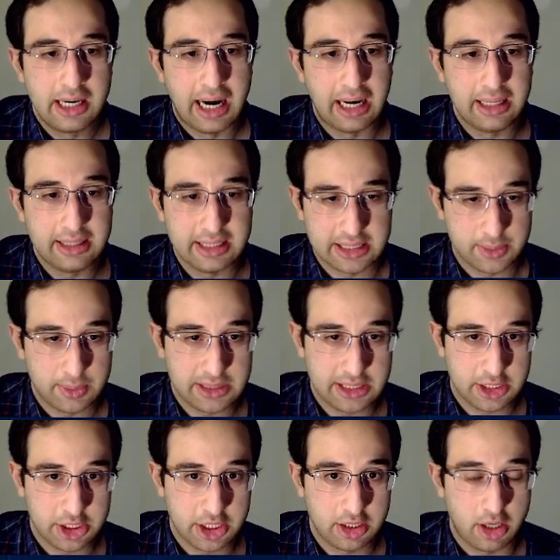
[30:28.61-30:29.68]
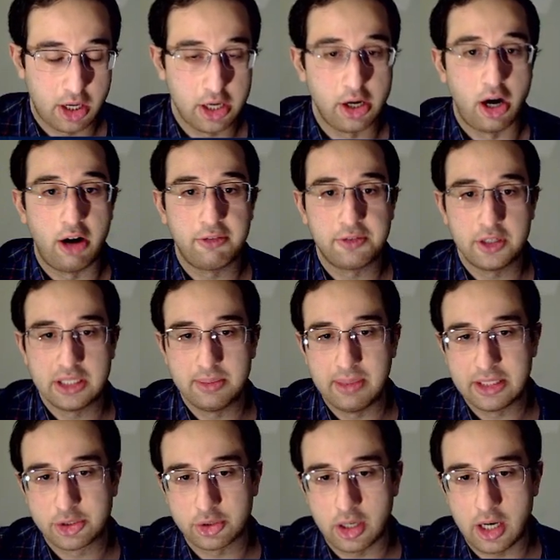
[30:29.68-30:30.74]
and in this position, I offered him a
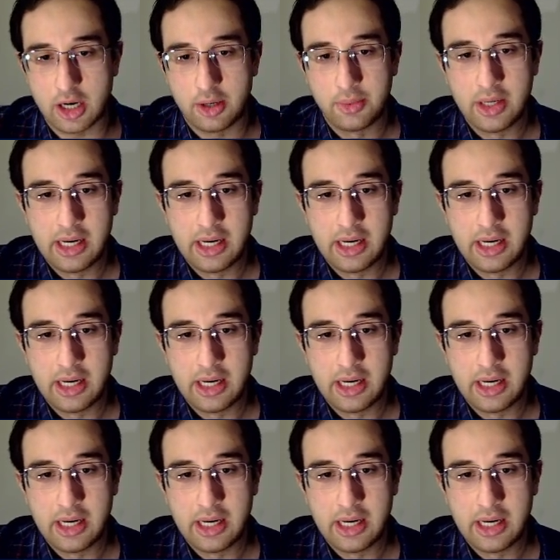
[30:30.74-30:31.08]
draw,